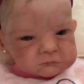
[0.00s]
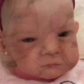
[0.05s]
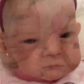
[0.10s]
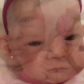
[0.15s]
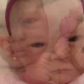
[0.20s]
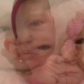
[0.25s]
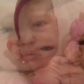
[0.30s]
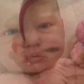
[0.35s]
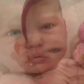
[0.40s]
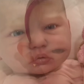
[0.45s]

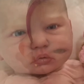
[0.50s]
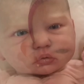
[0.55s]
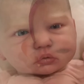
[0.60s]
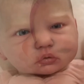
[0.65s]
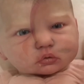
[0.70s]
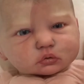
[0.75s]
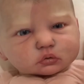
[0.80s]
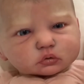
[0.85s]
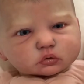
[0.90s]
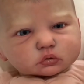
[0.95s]

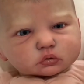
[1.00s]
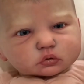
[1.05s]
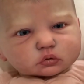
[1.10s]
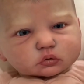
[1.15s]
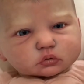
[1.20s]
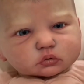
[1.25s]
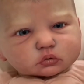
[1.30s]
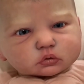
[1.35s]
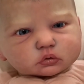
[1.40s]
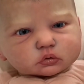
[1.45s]

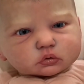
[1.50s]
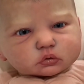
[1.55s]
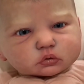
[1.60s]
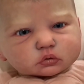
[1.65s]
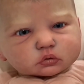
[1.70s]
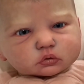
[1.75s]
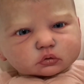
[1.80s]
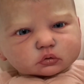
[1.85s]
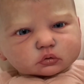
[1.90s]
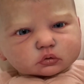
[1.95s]

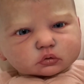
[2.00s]
(silence)